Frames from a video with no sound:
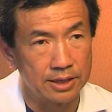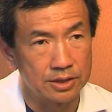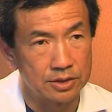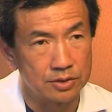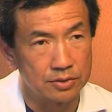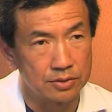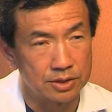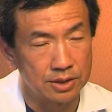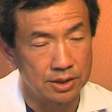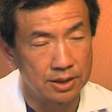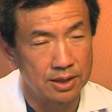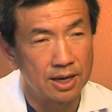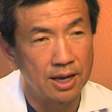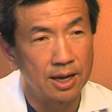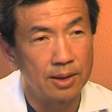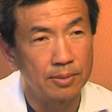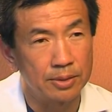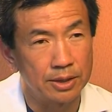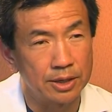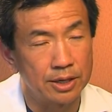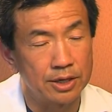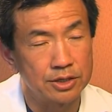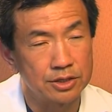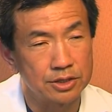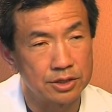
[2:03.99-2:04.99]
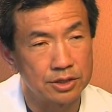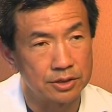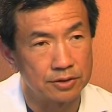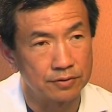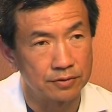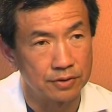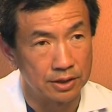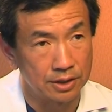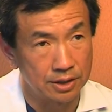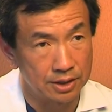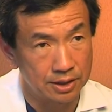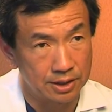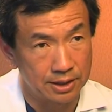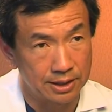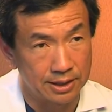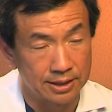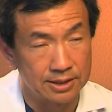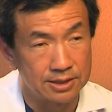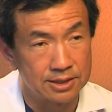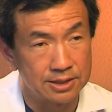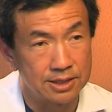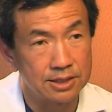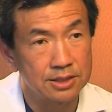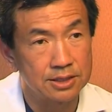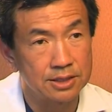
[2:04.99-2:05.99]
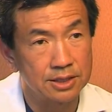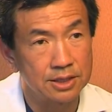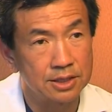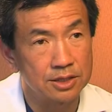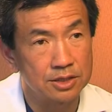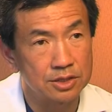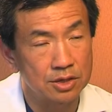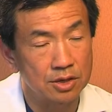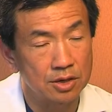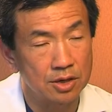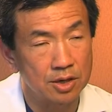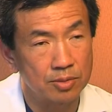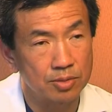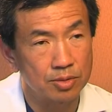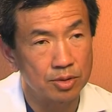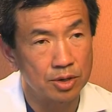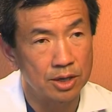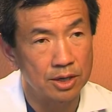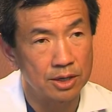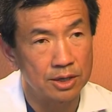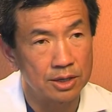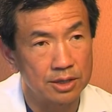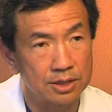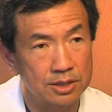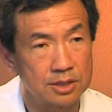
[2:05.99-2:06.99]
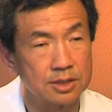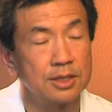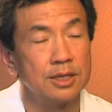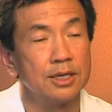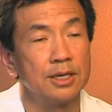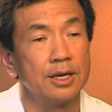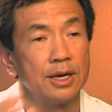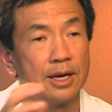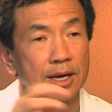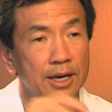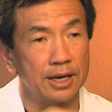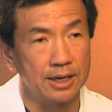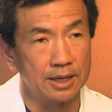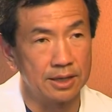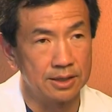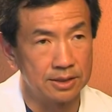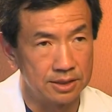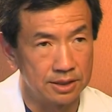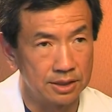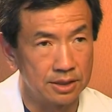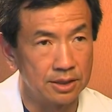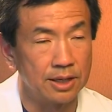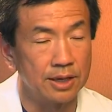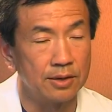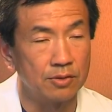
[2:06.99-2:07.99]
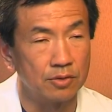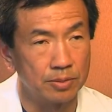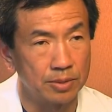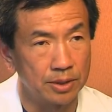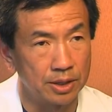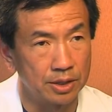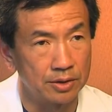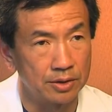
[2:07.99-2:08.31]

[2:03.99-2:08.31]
So it's a combination of the existing scar products and DNA repair